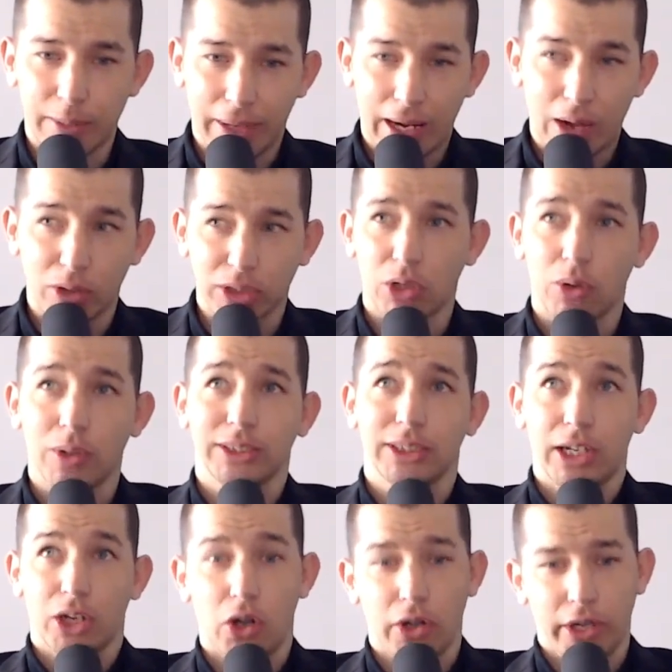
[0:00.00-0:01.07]
But mm-hmm. I was always
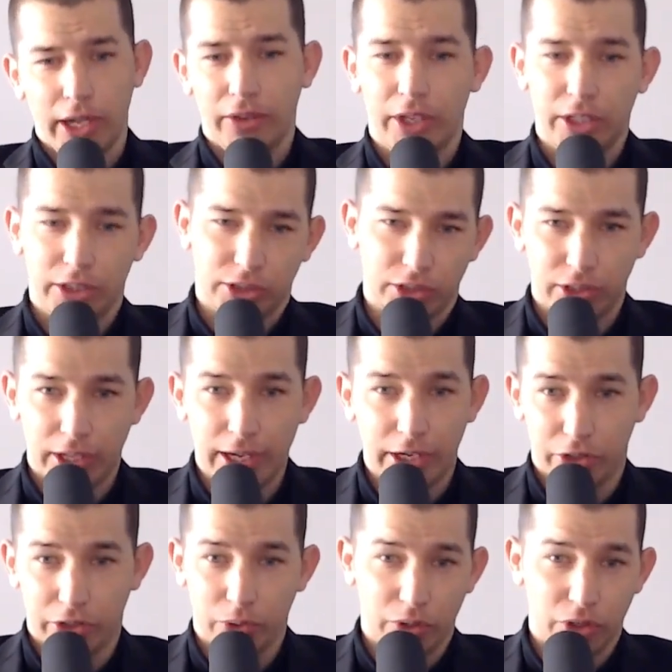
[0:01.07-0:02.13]
like, oh yeah, they they
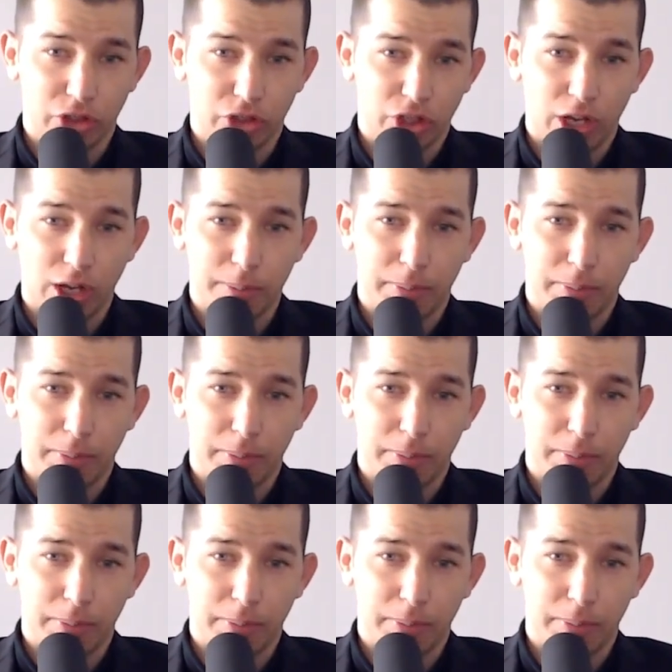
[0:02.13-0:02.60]
didn't do their job.